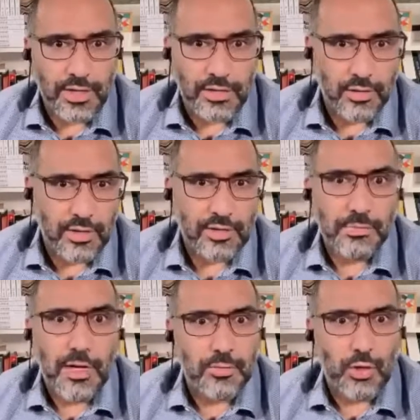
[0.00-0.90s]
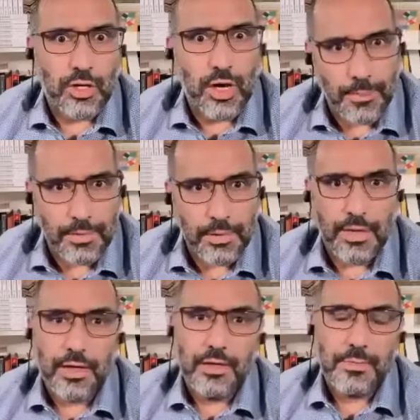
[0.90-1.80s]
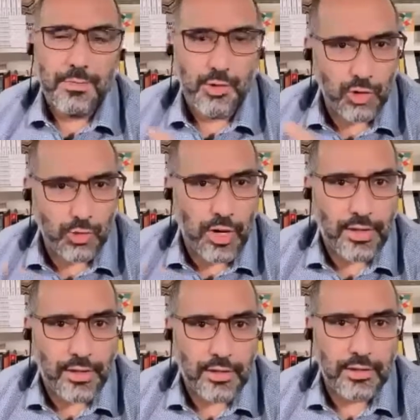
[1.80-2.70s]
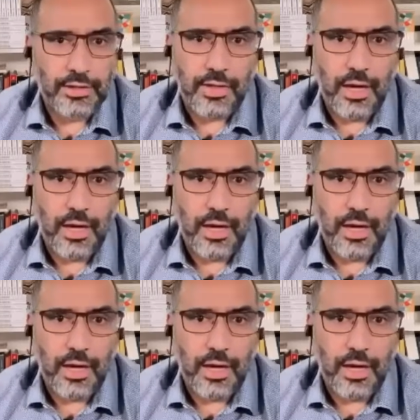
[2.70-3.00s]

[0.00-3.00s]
into this much more complicated bureaucratic